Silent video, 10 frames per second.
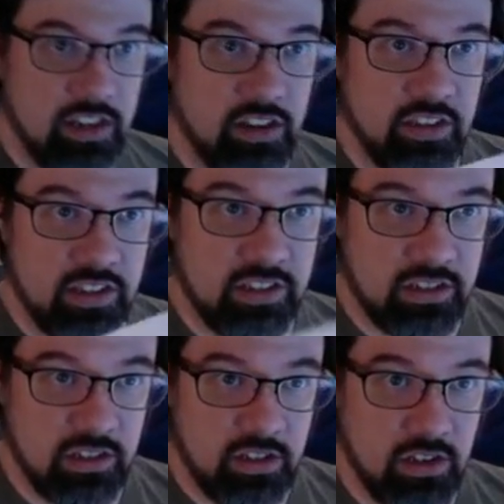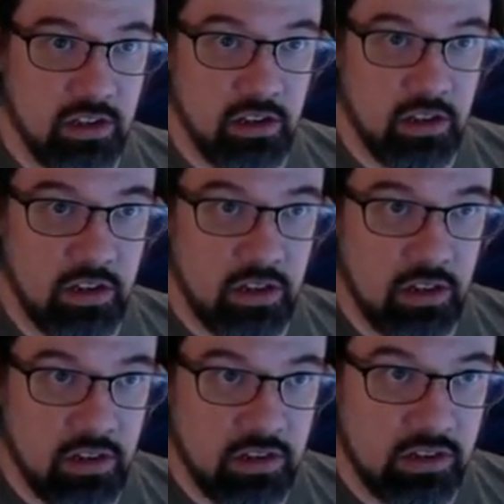this
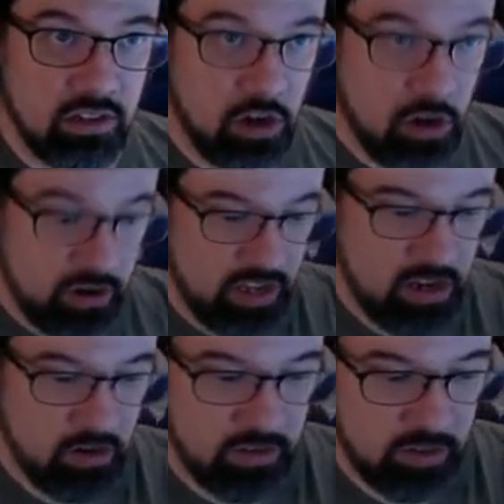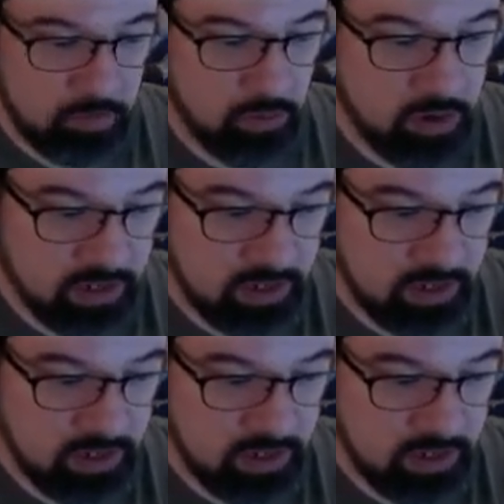card here is a print.